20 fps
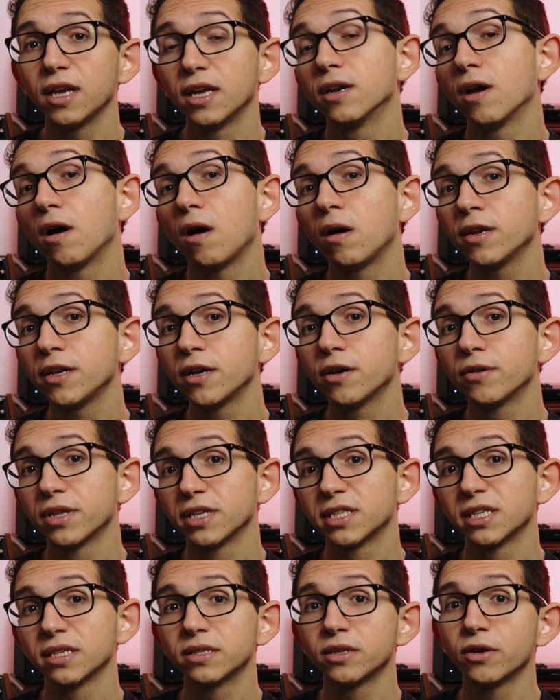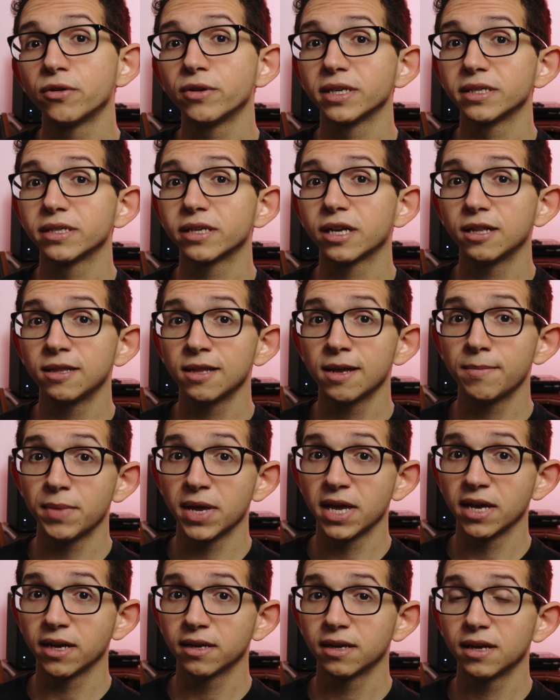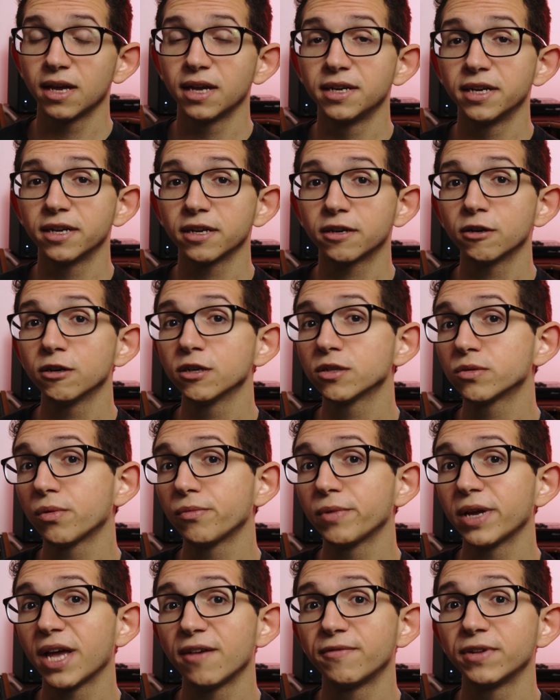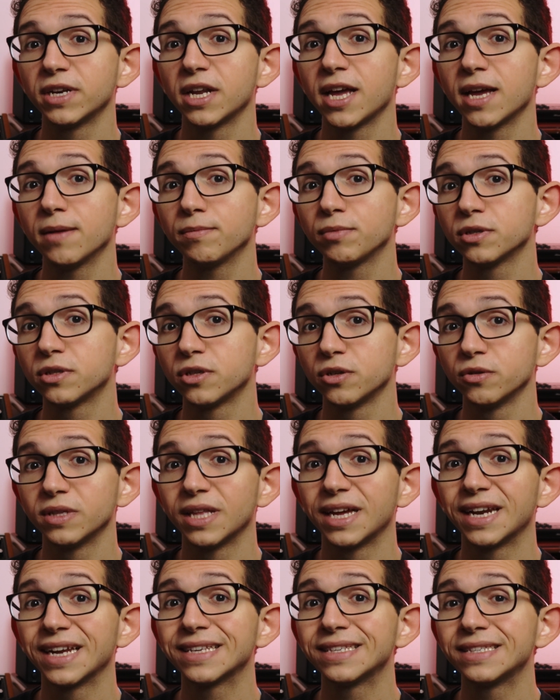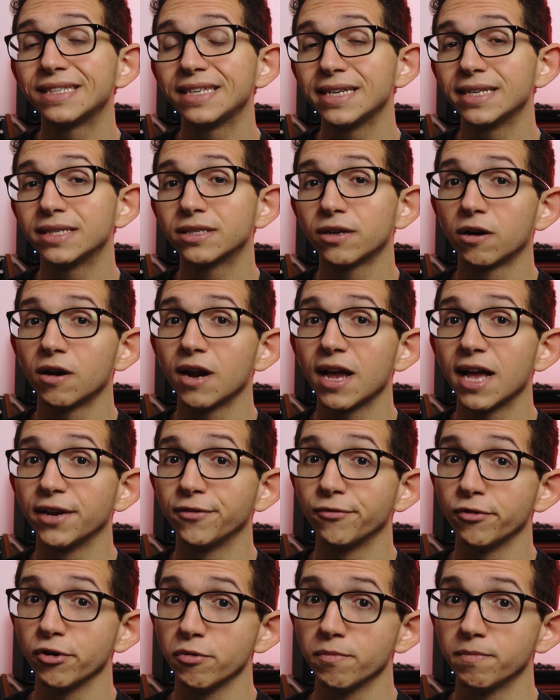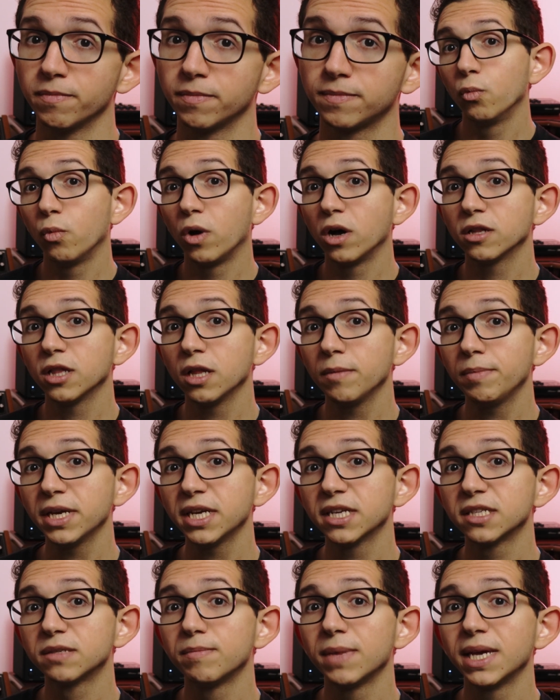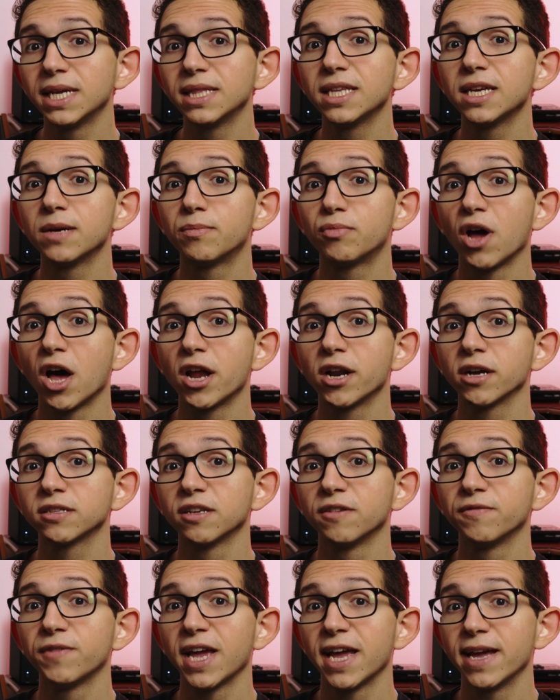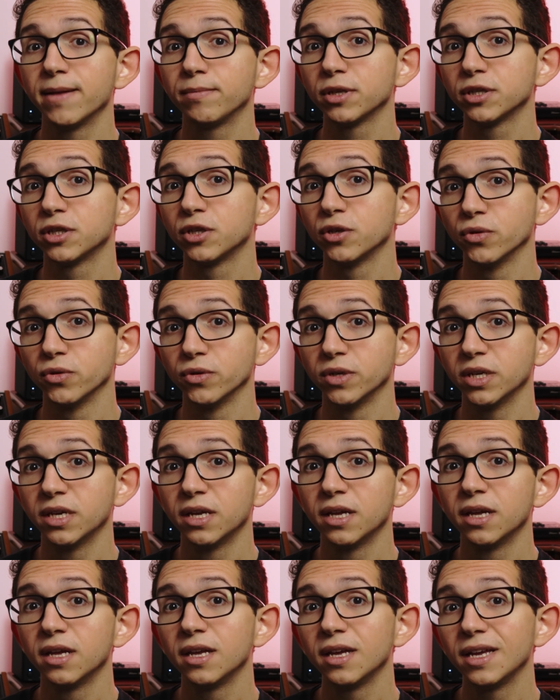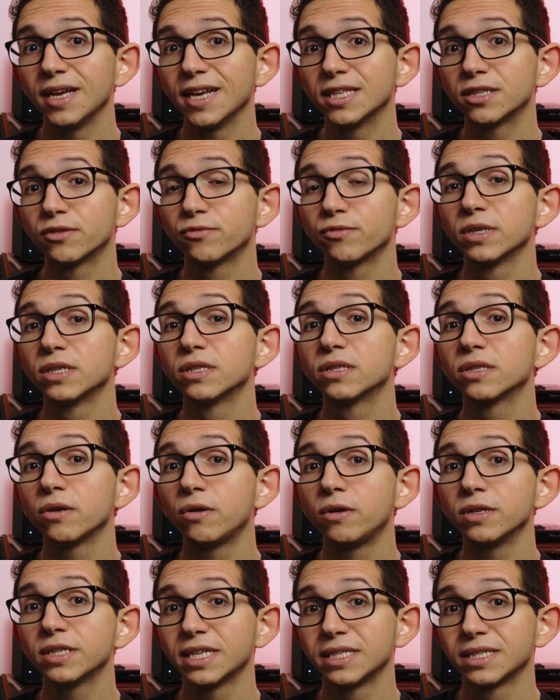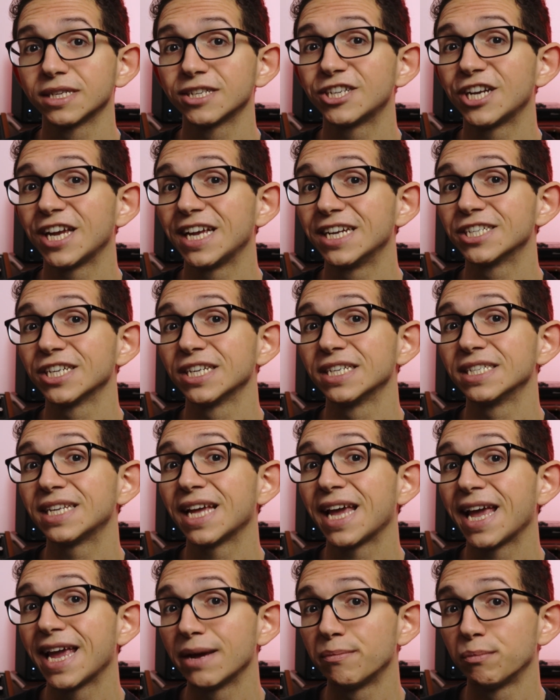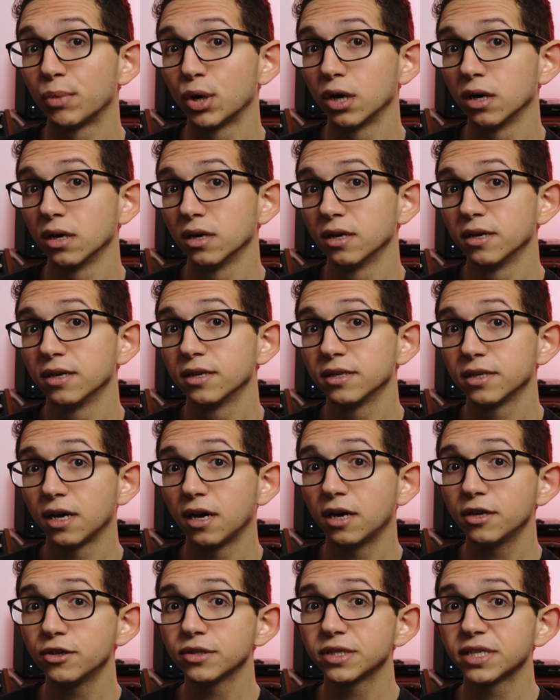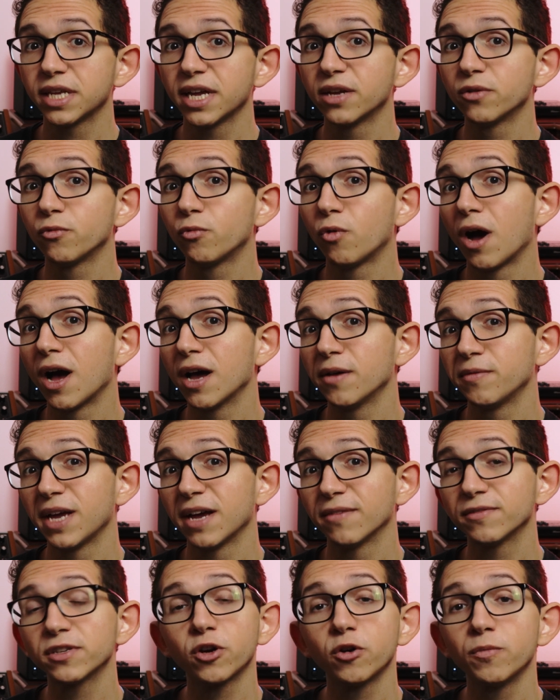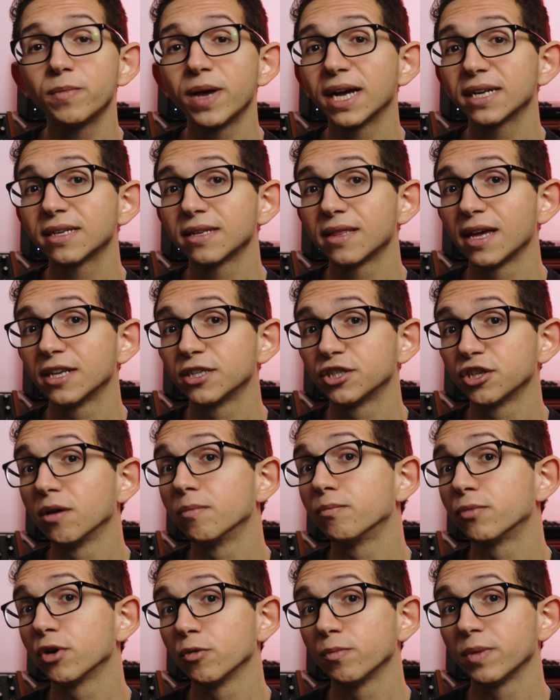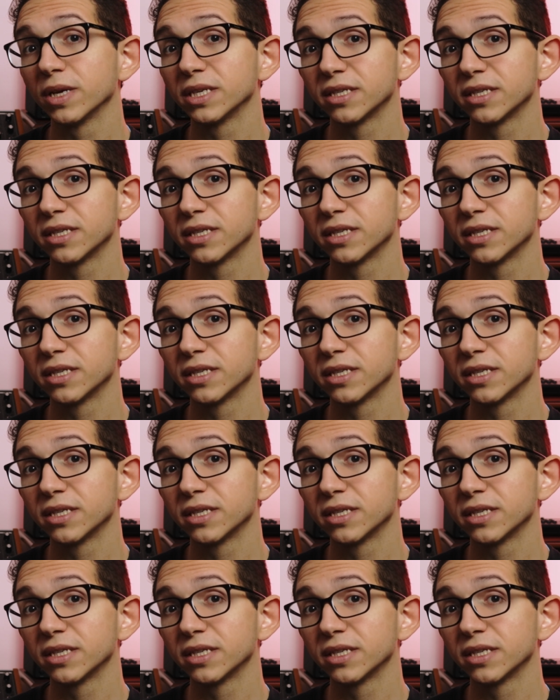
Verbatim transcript: In audio, this is known as clipping, and it occurs when we have an amplitude that exceeds our headroom. While clipping is mainly a product of amplitude, its result is a change in timbre. To understand why, we have to go back to that jump rope